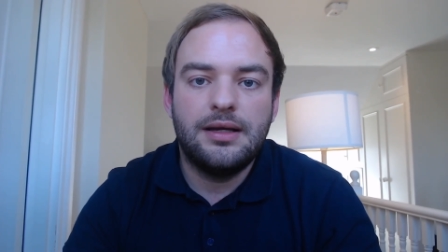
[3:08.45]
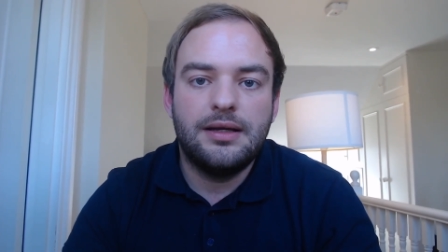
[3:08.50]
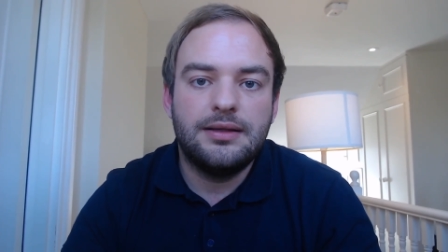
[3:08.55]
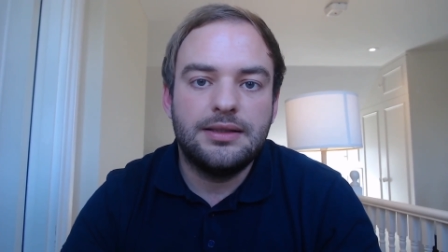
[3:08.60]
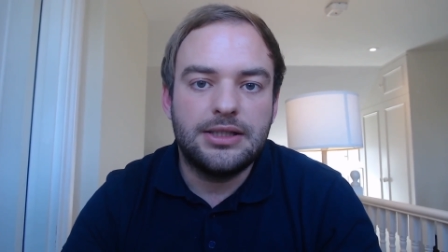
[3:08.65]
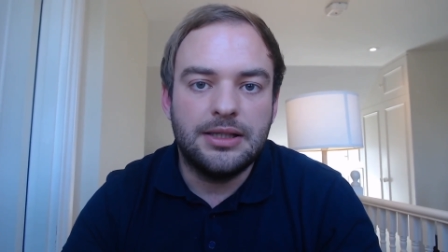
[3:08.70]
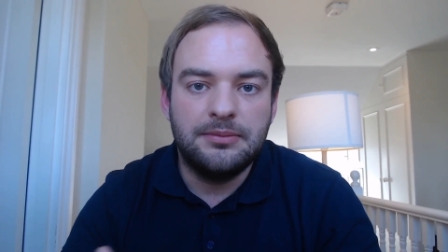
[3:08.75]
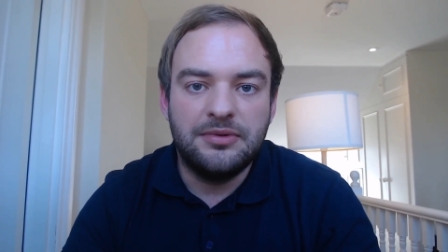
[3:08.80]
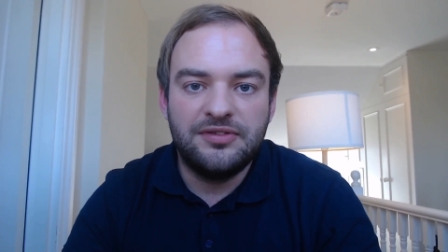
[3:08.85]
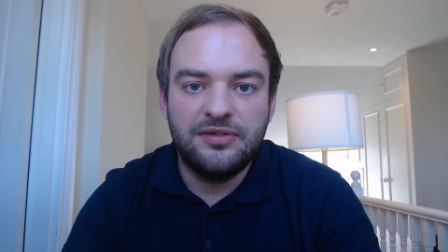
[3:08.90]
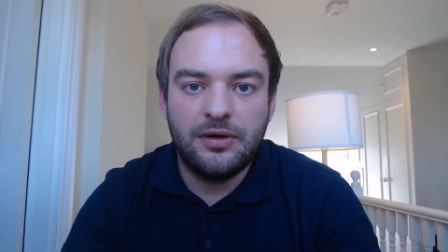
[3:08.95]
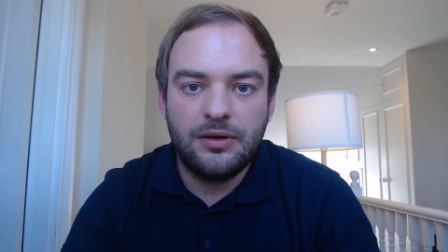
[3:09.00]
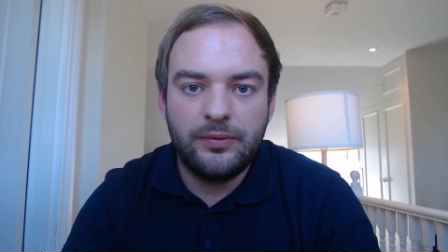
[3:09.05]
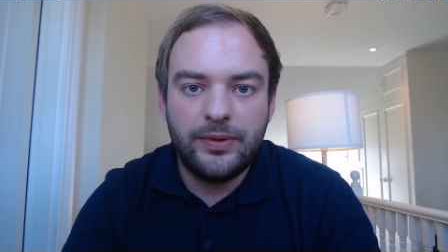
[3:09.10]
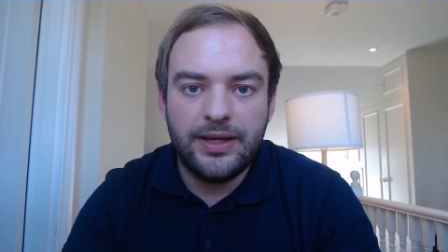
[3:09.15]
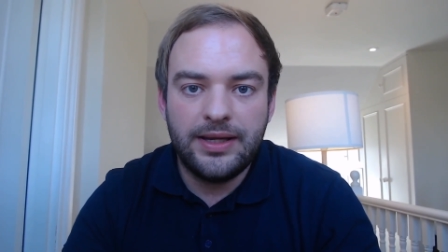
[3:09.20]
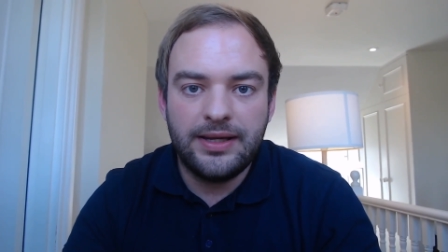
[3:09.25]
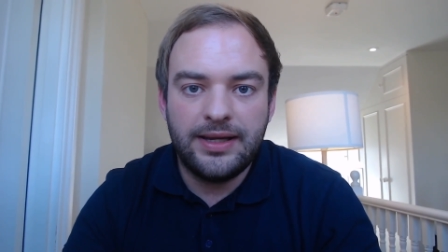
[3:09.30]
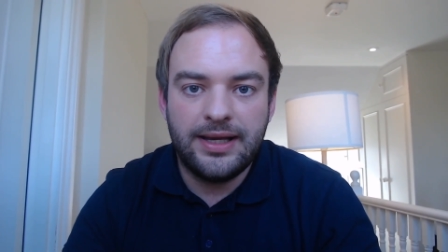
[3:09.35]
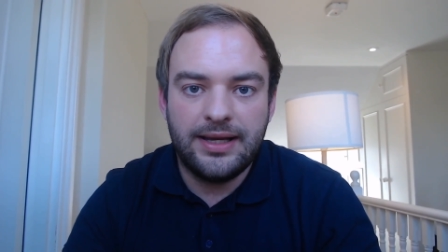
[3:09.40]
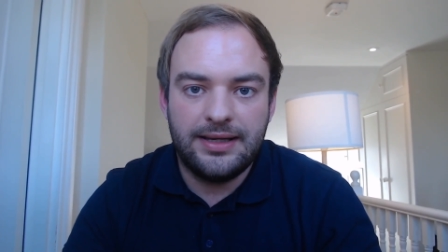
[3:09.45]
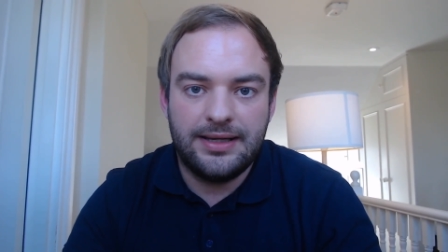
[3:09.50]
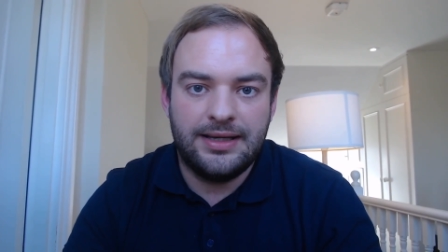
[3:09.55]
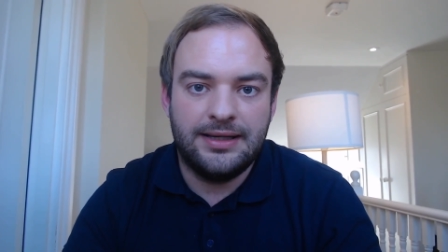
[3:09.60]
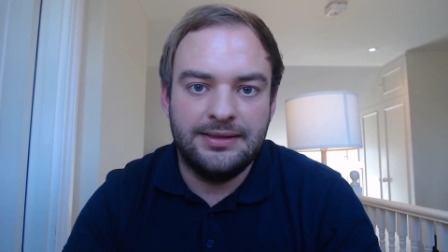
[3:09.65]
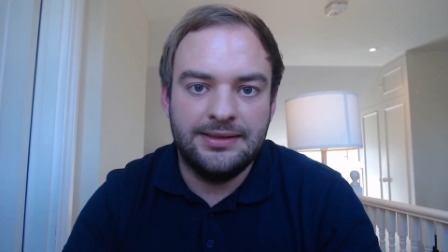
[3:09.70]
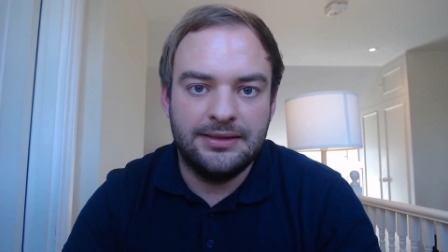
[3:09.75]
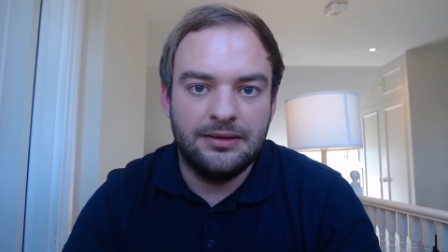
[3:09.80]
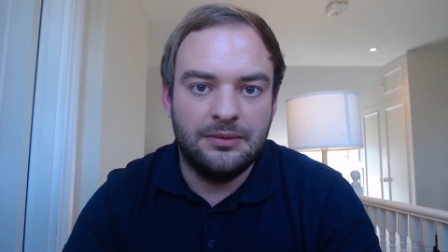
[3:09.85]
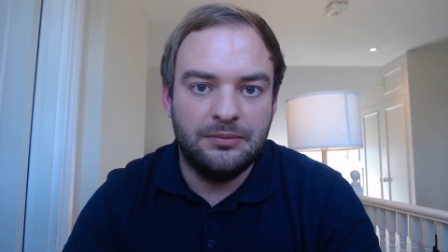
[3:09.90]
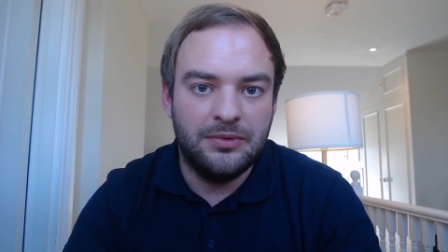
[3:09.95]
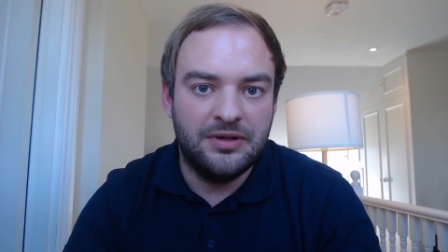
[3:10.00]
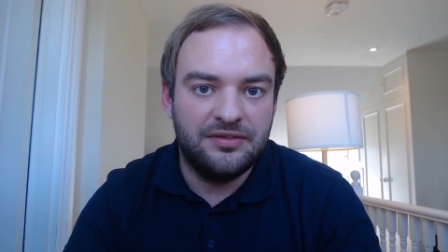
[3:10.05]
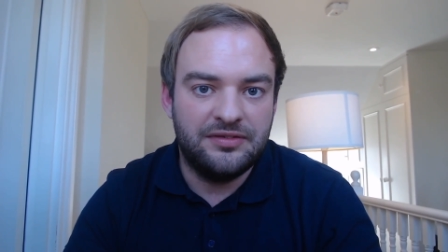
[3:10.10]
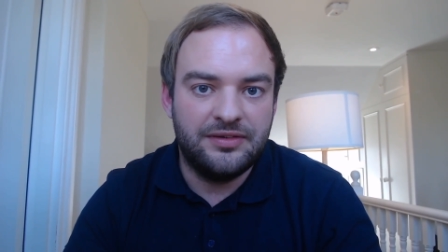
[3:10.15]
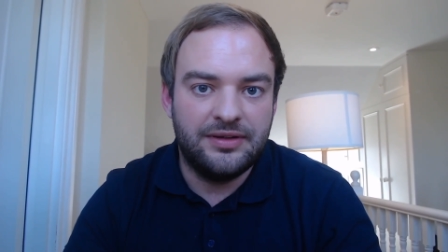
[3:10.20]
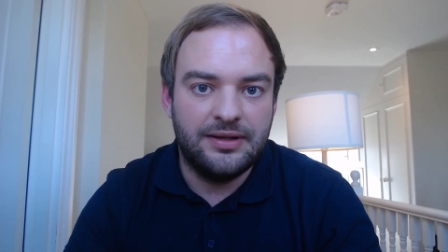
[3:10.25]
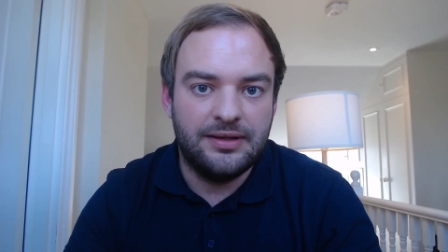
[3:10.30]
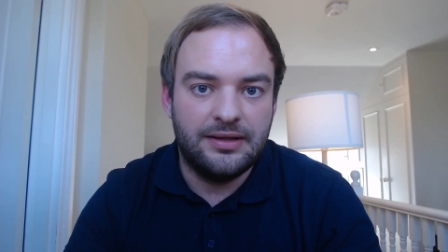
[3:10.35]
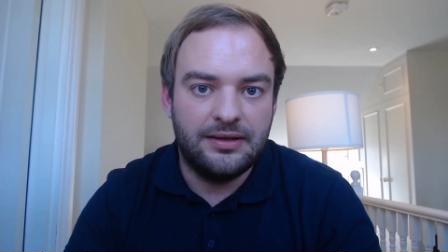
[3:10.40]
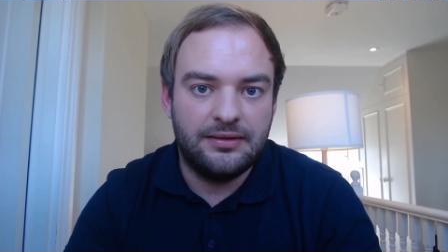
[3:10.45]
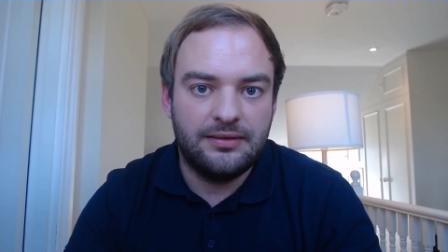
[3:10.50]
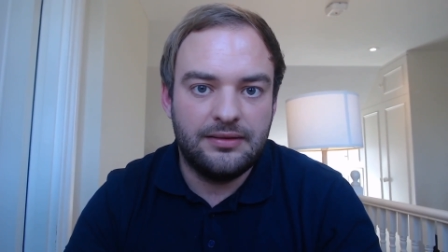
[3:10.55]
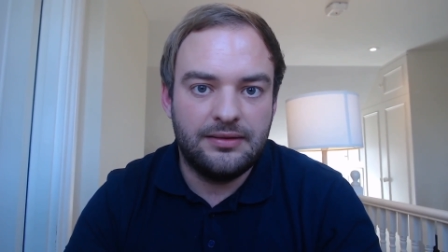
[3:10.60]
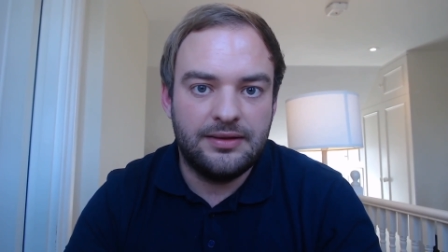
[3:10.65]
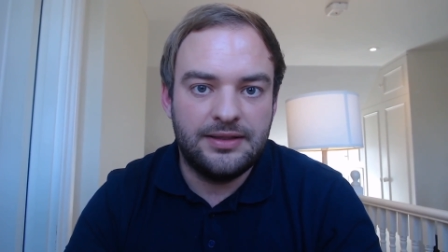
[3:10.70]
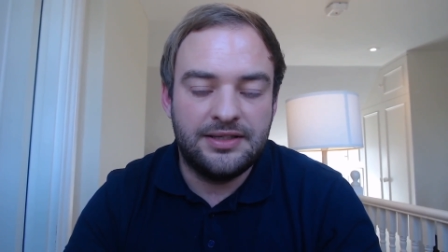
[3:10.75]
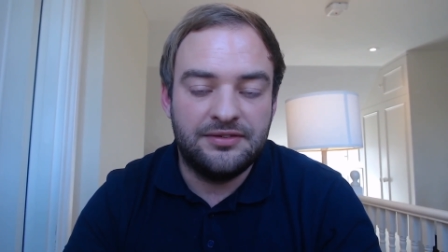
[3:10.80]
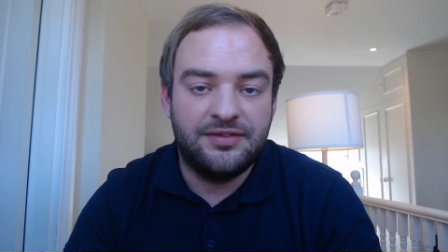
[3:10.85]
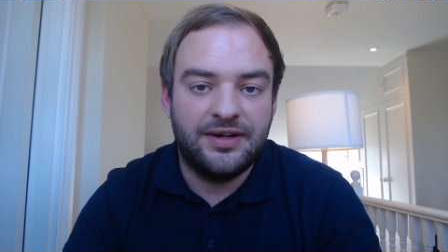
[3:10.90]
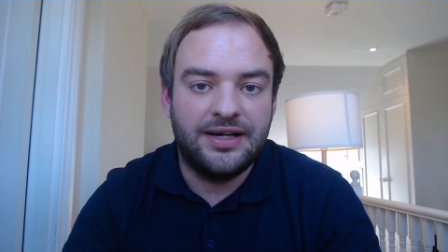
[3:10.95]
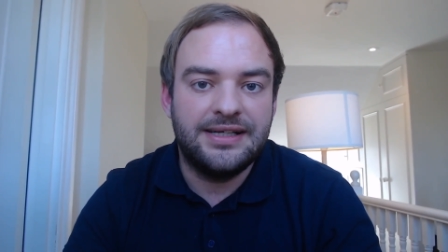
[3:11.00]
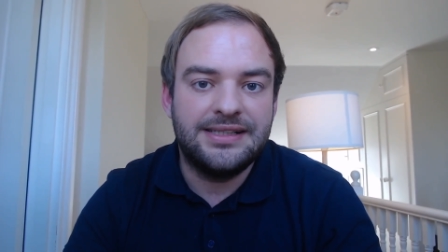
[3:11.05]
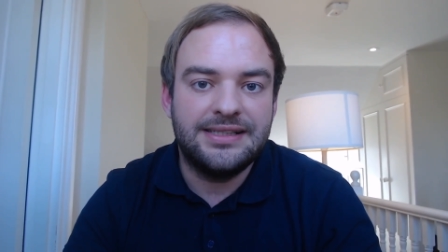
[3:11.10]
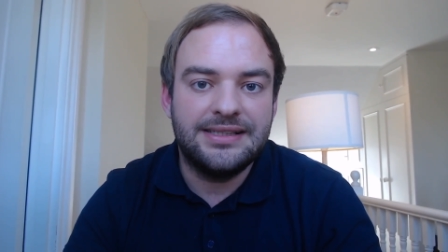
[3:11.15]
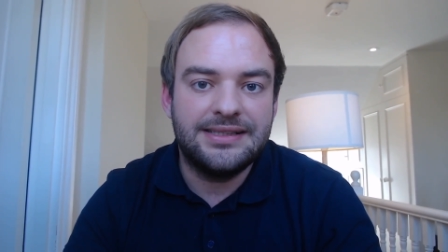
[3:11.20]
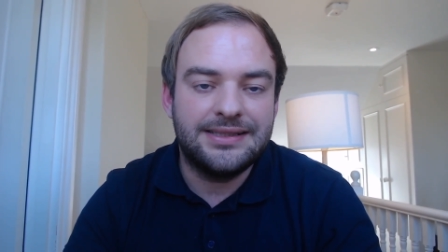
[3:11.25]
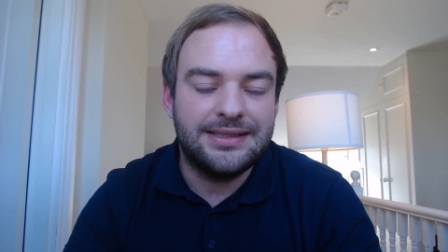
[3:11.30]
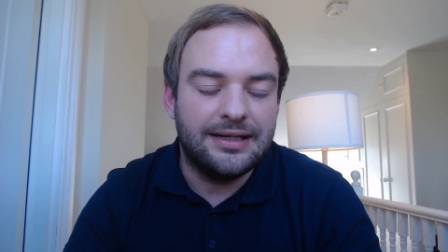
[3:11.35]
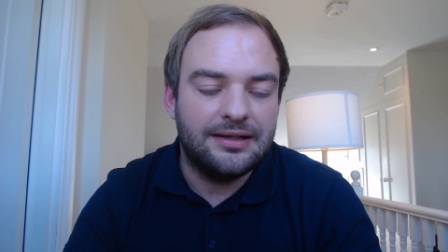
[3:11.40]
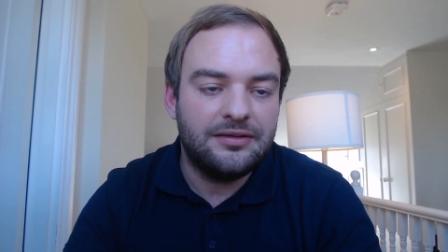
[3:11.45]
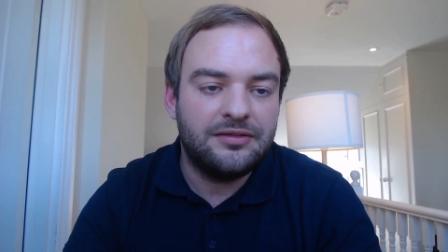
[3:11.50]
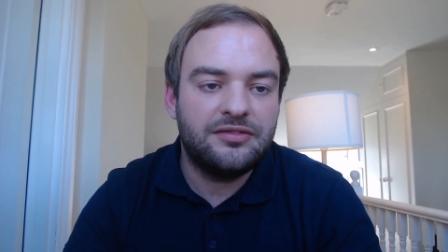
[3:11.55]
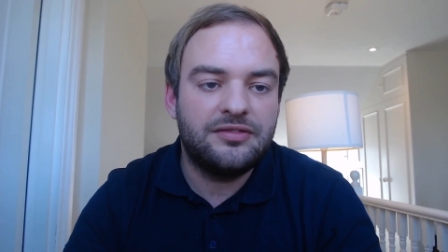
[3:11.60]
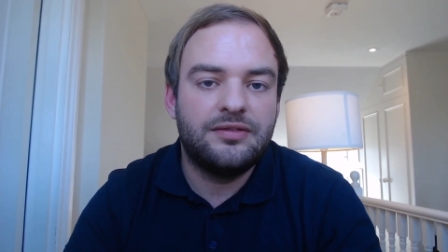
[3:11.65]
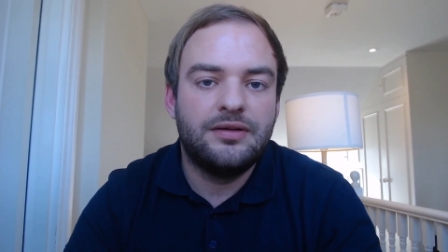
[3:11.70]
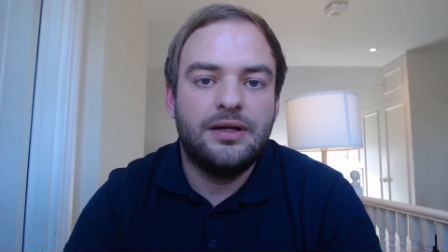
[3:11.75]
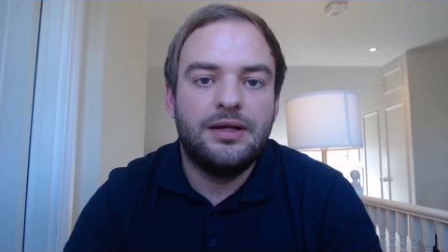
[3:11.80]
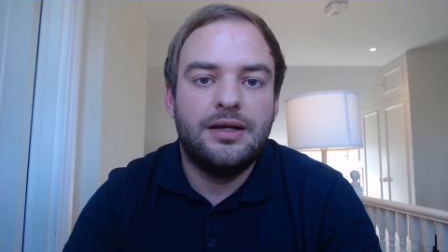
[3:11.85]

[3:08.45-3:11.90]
So before we get hands-on with the device itself,